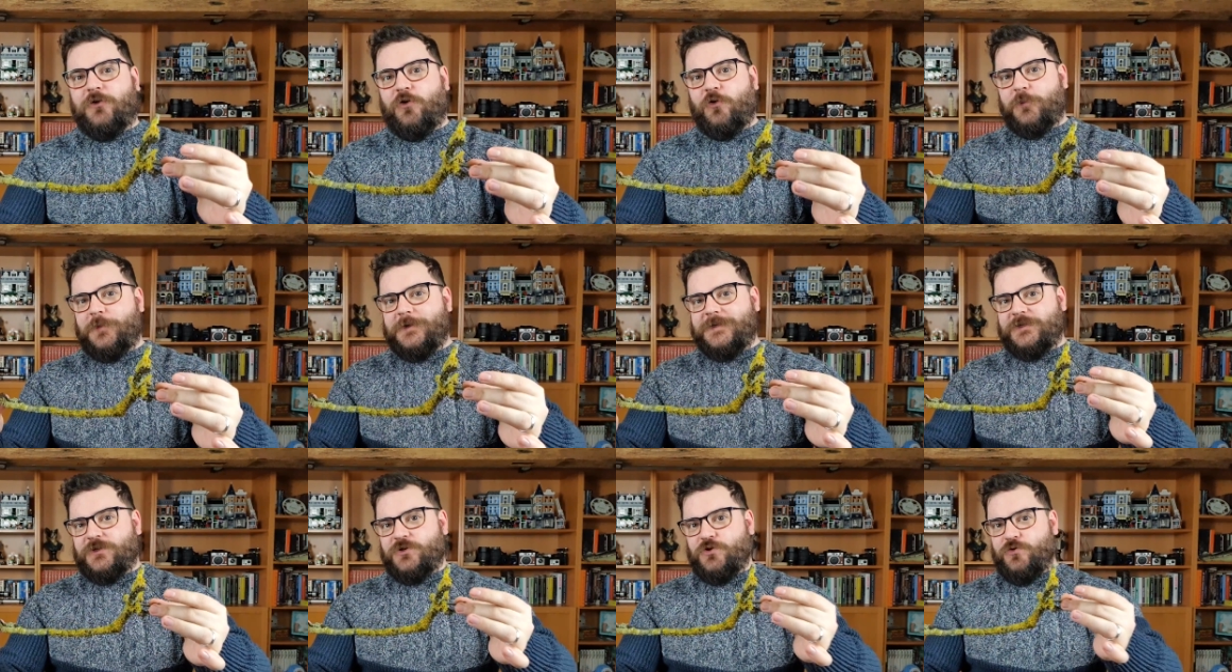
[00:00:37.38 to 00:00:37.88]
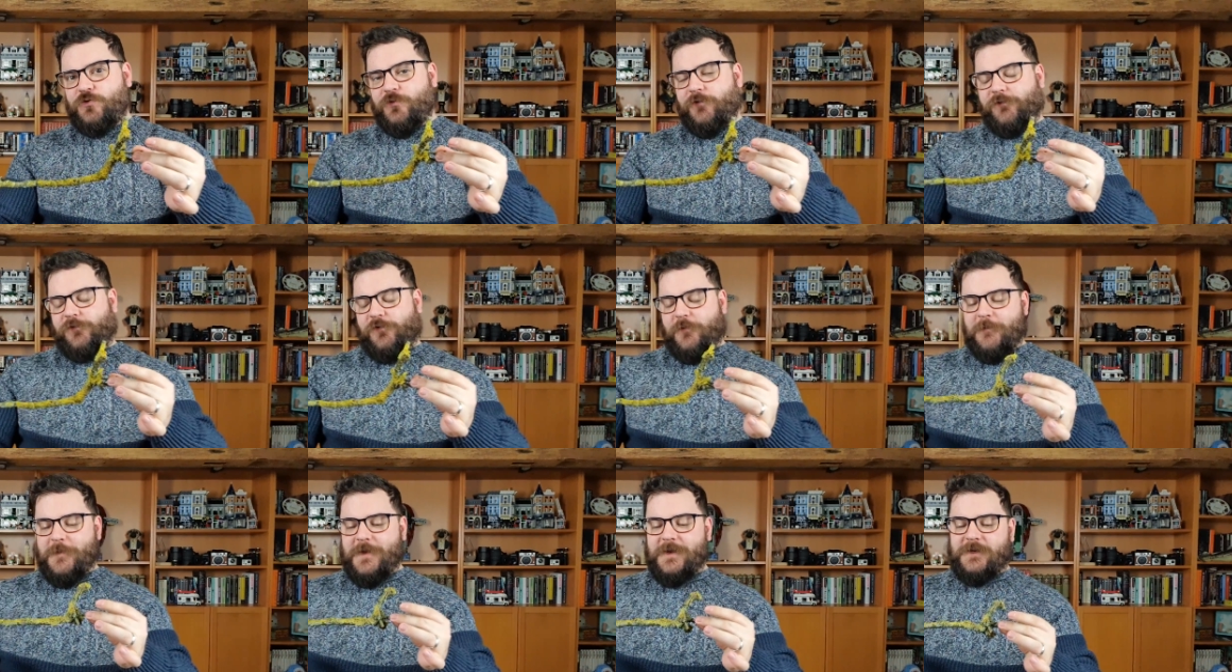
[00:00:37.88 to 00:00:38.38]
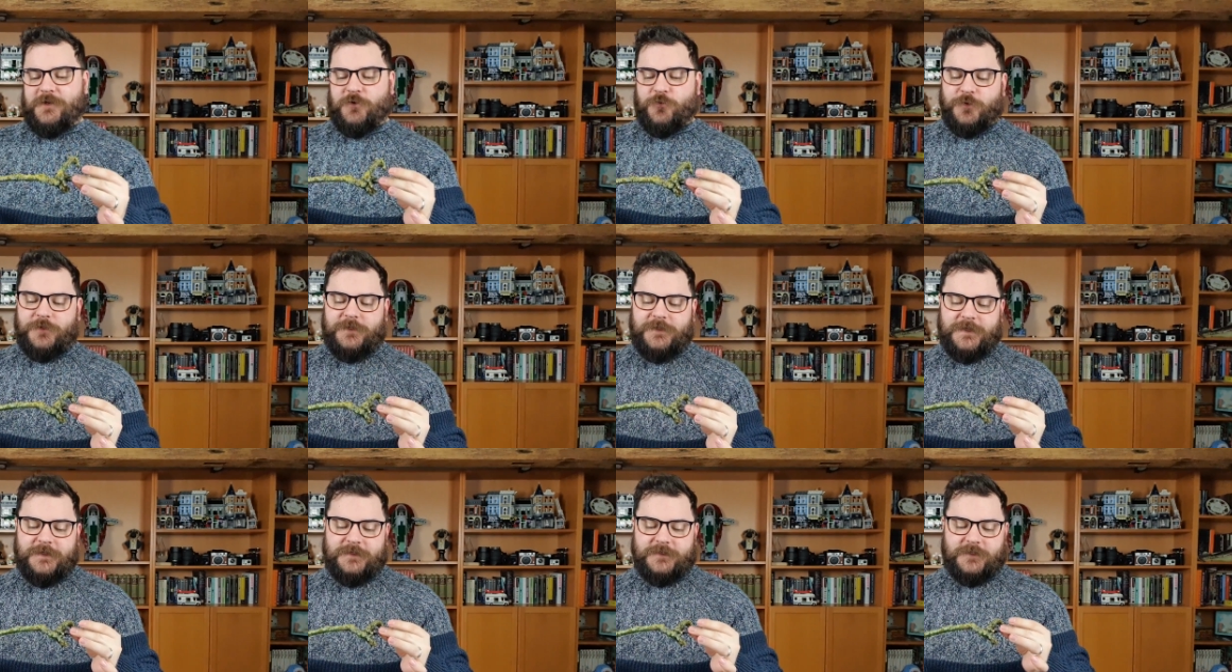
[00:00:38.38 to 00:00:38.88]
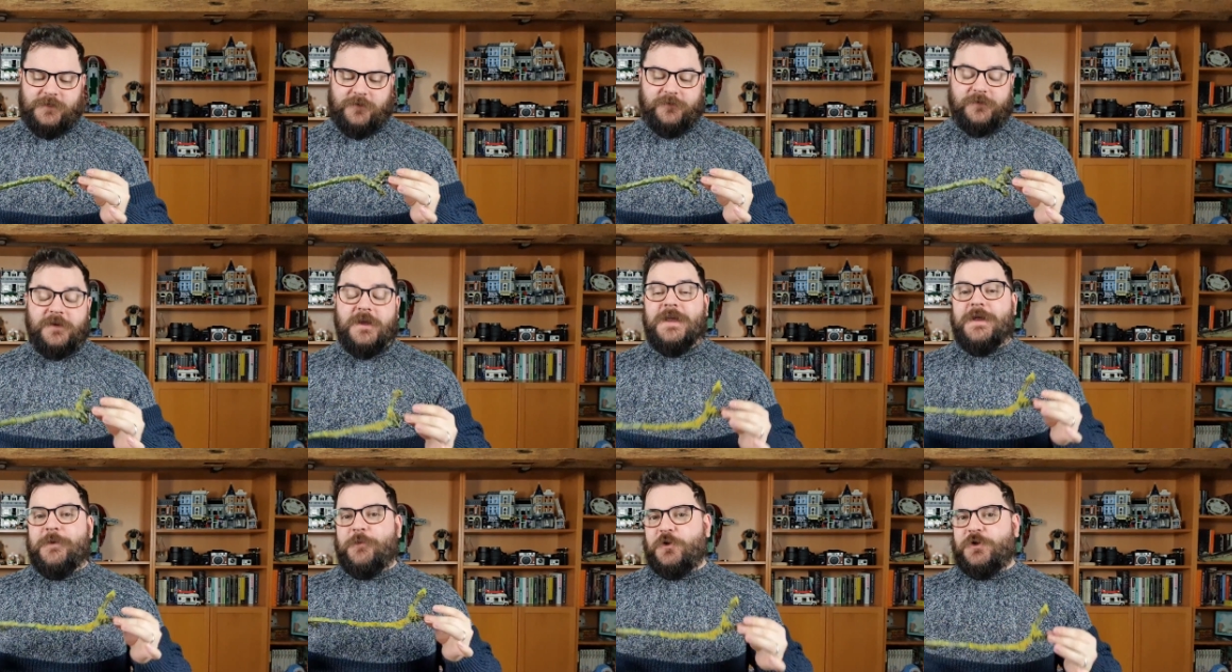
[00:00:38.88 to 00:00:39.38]
not be too familiar with this stuff,
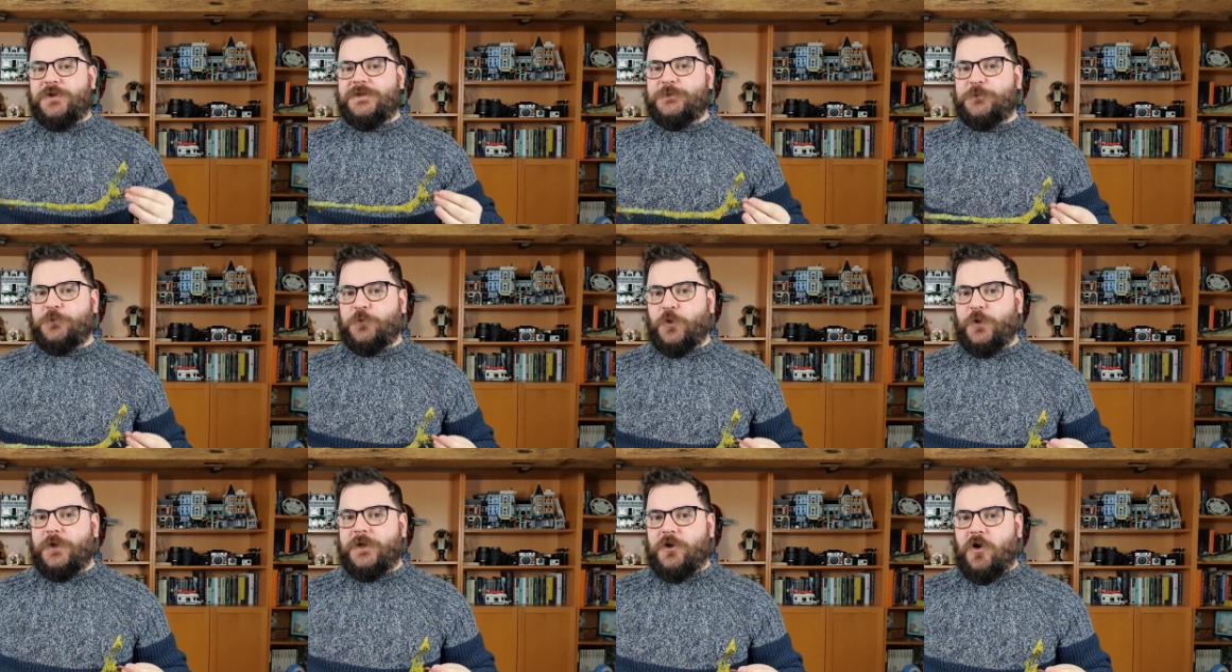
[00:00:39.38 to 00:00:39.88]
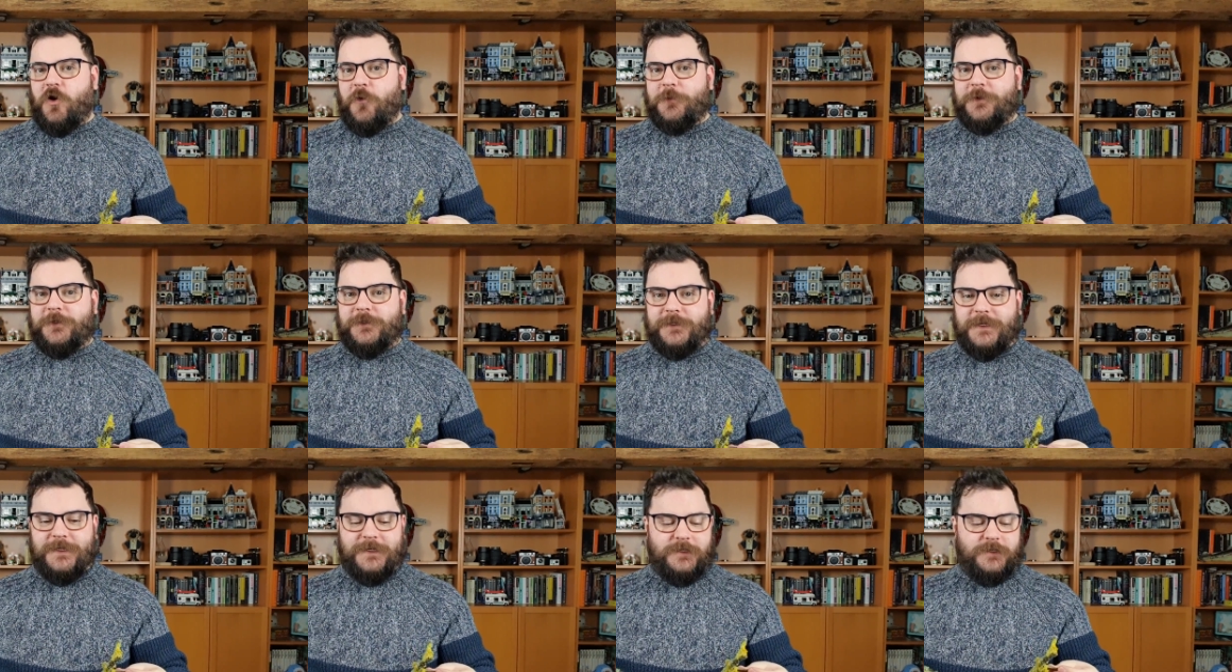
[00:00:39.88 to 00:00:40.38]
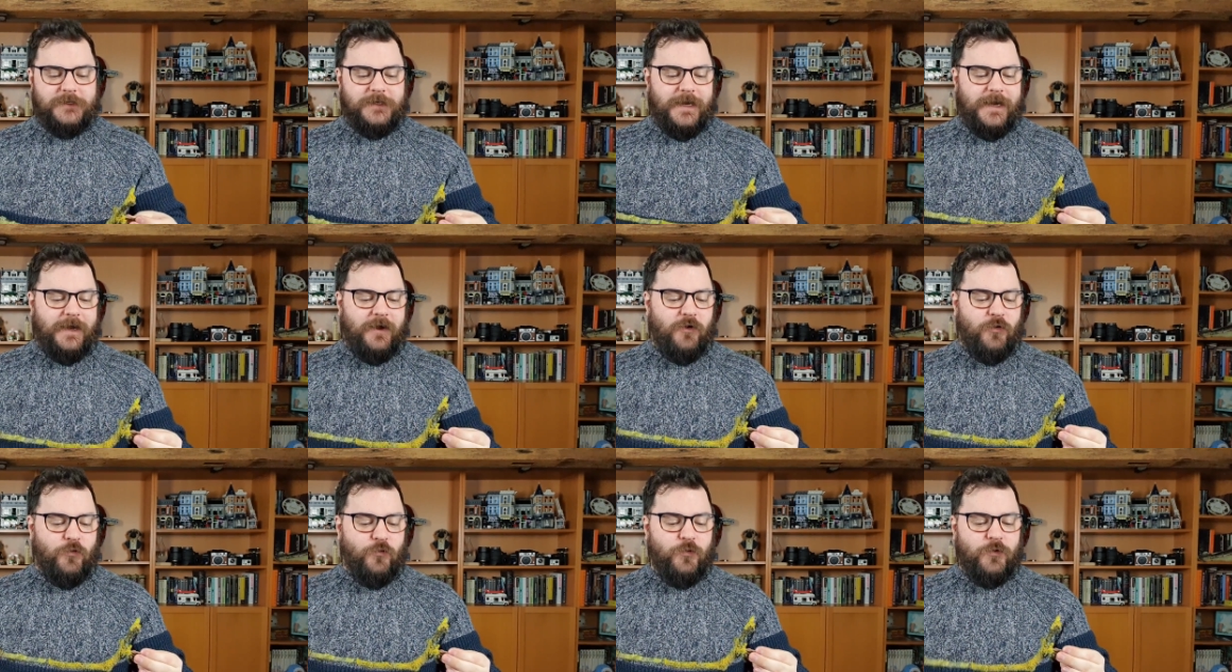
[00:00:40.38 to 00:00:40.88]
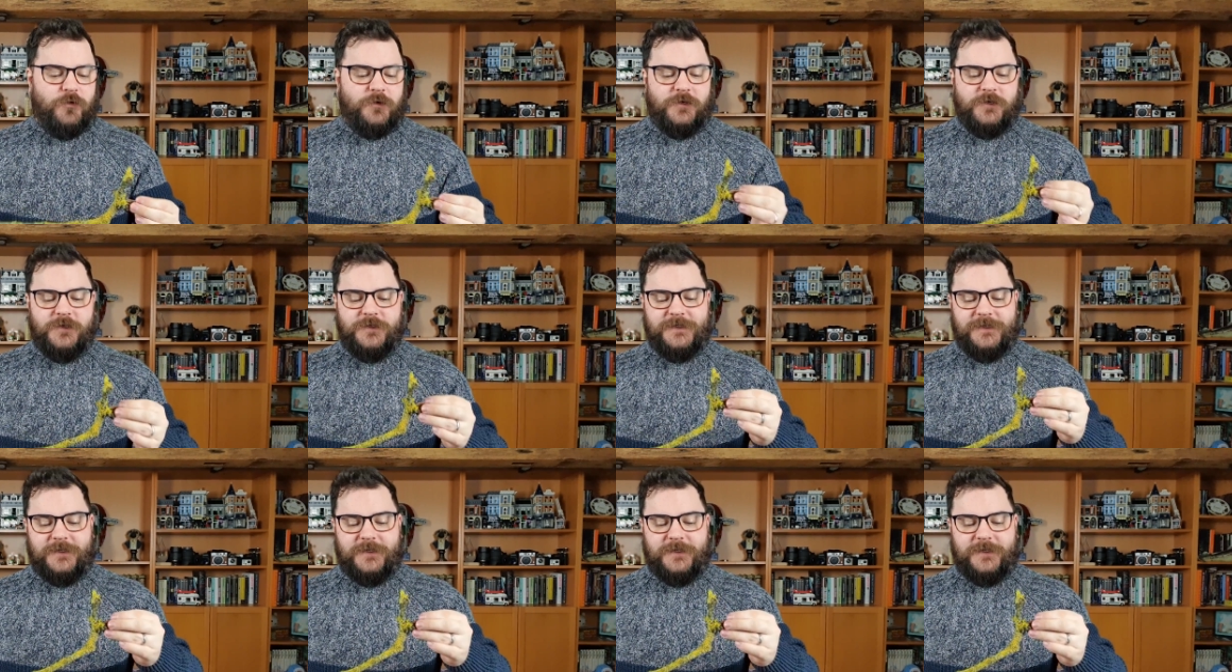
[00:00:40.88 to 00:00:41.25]
but it's pretty common in our woodland.